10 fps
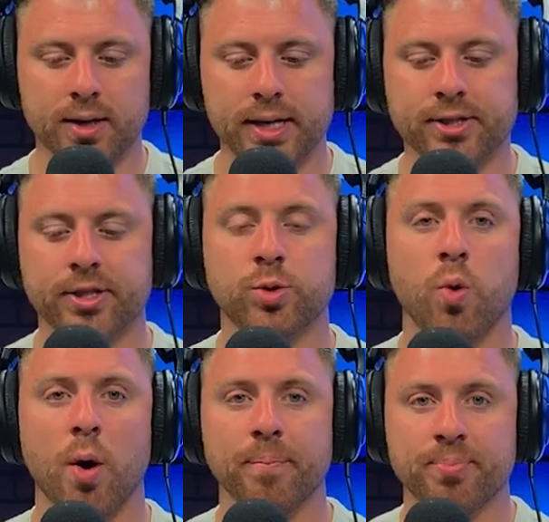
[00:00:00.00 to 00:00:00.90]
Here's his
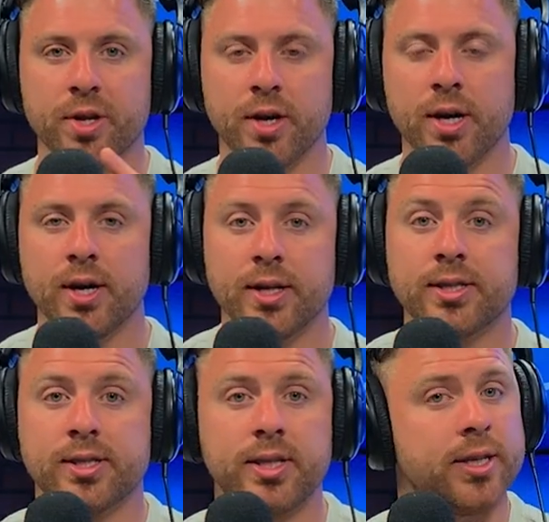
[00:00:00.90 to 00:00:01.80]
quote. This
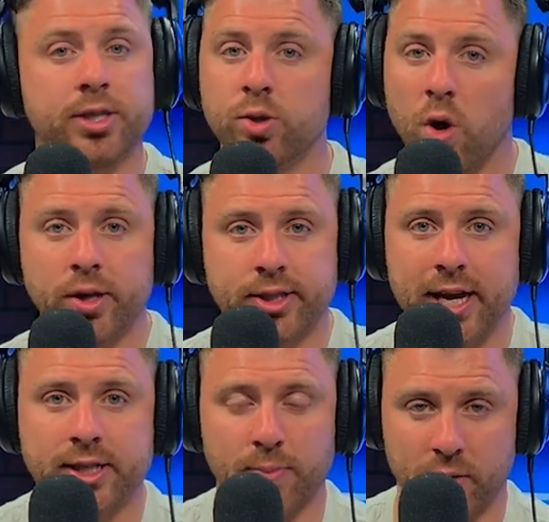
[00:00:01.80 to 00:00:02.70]
is all his
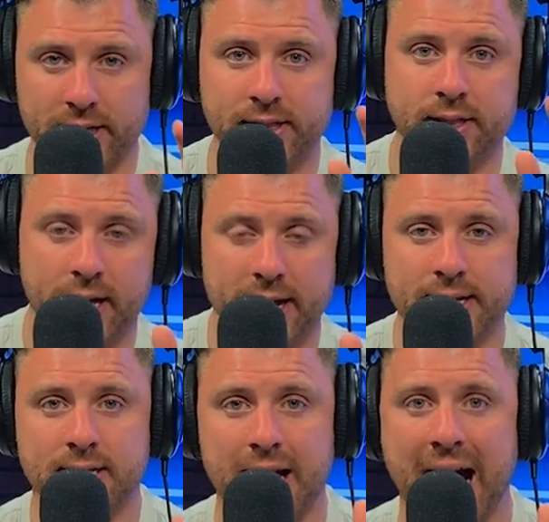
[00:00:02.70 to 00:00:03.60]
testimony. This is
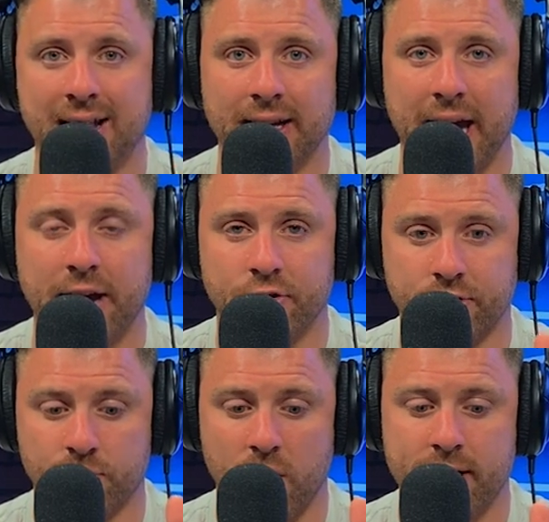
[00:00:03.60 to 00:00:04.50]
his
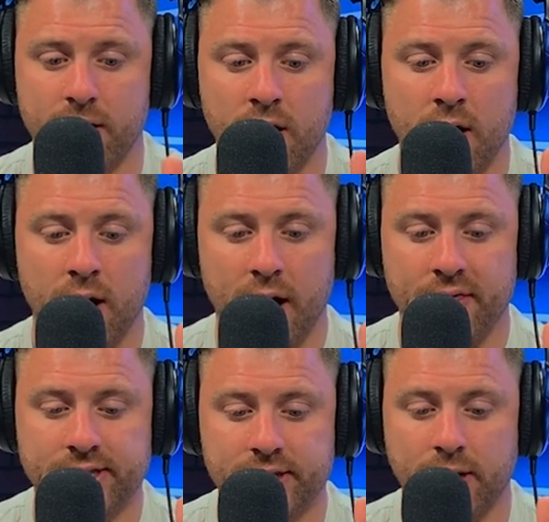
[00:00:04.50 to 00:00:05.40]
allegations, right? And
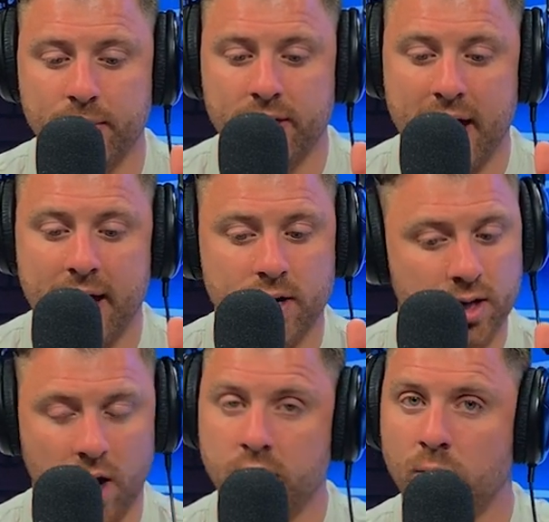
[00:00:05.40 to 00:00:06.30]
this is something that,
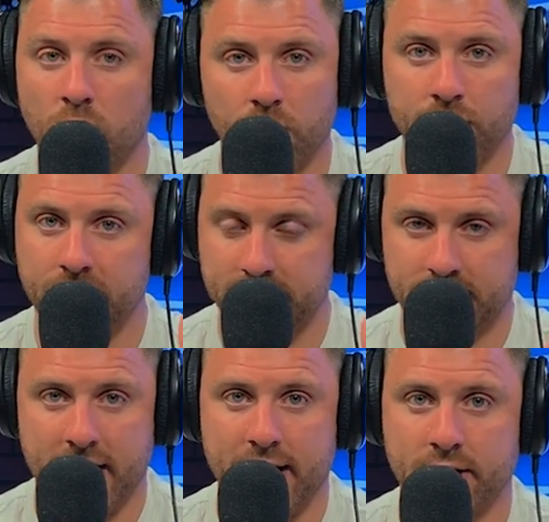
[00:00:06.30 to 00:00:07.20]
under oath, he's
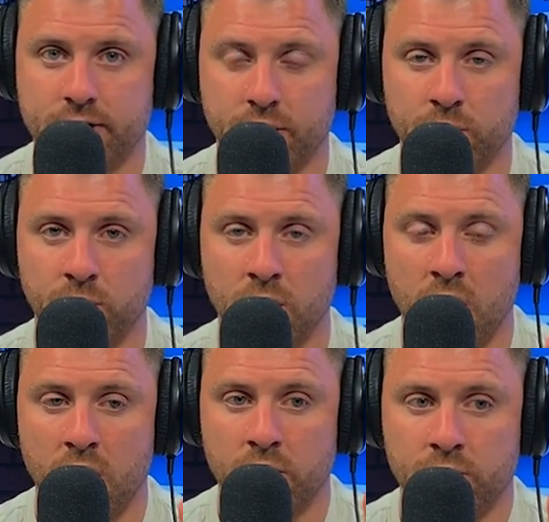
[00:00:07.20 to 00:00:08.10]
saying to
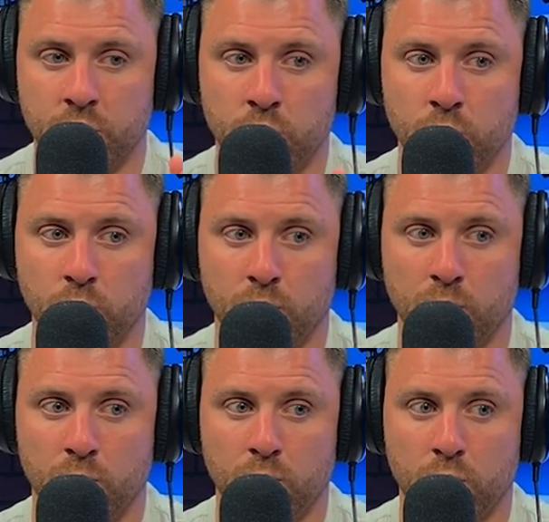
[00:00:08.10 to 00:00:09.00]

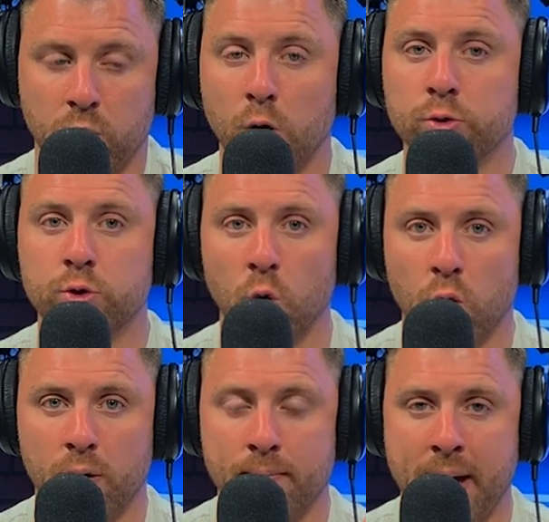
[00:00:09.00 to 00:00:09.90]

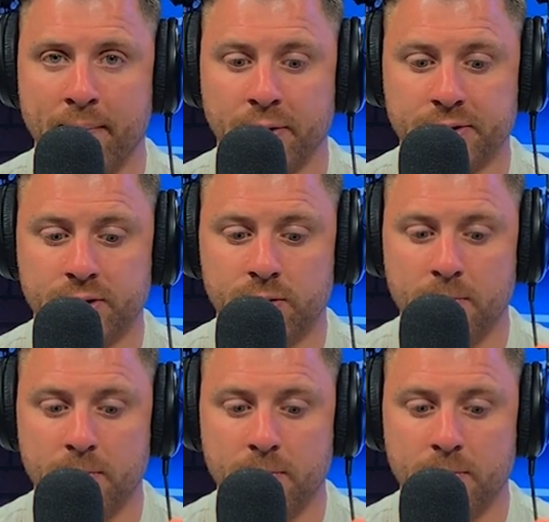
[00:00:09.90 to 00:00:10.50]
closed-door members.